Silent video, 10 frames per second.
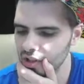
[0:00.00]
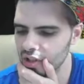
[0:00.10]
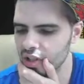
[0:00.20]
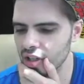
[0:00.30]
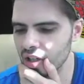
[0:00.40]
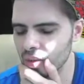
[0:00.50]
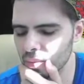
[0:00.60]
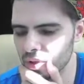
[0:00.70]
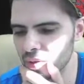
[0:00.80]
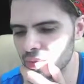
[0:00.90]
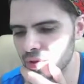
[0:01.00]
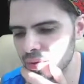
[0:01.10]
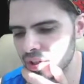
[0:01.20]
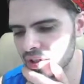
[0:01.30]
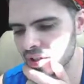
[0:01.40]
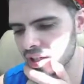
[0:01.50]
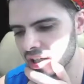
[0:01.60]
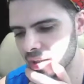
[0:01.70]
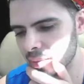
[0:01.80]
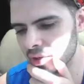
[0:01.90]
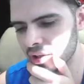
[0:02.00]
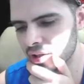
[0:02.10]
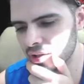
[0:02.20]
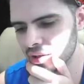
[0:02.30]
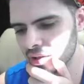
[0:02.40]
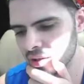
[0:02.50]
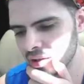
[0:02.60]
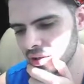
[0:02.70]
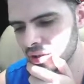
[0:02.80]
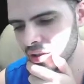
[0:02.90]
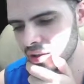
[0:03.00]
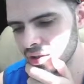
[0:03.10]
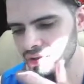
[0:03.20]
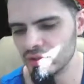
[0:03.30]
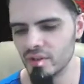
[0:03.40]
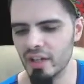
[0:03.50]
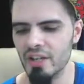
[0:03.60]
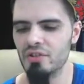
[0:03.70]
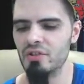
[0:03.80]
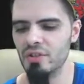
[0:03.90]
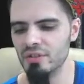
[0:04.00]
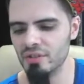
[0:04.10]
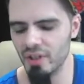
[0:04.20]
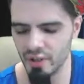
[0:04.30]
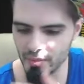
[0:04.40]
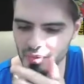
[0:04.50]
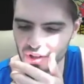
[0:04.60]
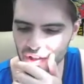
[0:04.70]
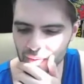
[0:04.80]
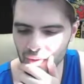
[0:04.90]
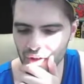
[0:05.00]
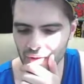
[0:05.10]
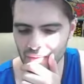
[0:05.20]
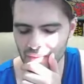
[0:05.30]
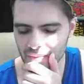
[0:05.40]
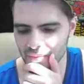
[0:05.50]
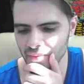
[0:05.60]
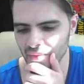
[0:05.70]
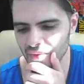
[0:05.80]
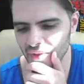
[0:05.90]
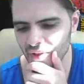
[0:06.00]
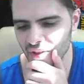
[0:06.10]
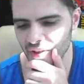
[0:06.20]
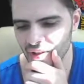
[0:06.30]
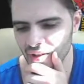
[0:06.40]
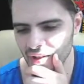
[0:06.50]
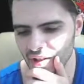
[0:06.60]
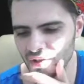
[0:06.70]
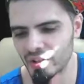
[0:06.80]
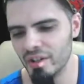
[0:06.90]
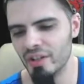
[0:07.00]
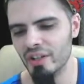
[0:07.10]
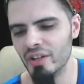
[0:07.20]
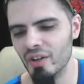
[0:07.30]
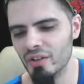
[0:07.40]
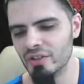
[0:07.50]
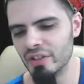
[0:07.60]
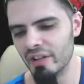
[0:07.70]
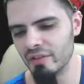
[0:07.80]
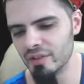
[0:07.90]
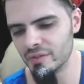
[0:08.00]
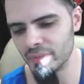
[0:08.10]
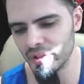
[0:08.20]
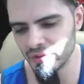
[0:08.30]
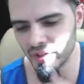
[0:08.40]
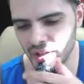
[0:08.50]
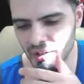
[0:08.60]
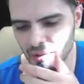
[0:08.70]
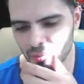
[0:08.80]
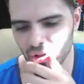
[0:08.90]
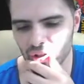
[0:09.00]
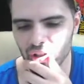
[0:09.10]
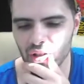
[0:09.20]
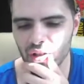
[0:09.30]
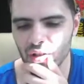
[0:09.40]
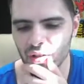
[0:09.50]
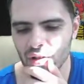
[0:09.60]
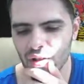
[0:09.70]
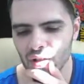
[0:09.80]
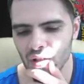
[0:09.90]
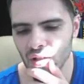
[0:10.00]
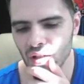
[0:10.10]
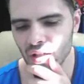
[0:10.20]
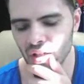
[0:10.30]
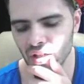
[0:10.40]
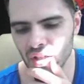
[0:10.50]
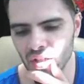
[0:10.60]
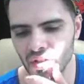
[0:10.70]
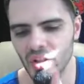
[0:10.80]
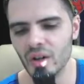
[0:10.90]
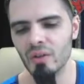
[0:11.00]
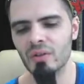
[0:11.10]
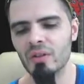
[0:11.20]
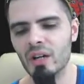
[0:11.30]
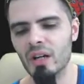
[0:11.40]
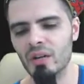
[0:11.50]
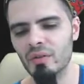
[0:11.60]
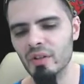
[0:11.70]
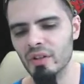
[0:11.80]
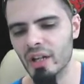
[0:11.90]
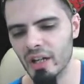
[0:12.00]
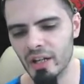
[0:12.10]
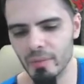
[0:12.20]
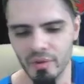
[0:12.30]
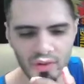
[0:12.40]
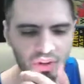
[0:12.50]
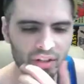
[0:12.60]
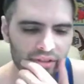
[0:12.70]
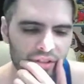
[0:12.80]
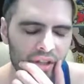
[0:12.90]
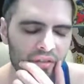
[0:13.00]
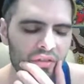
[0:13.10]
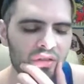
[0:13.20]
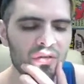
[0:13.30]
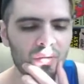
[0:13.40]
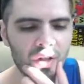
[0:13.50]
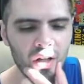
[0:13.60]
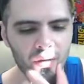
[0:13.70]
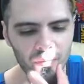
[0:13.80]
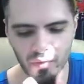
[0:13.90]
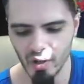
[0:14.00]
In between are high up there. Celestials not applicable. Eternity all 7s but fighting ability. And Ego really high up there, lots of 7s as well.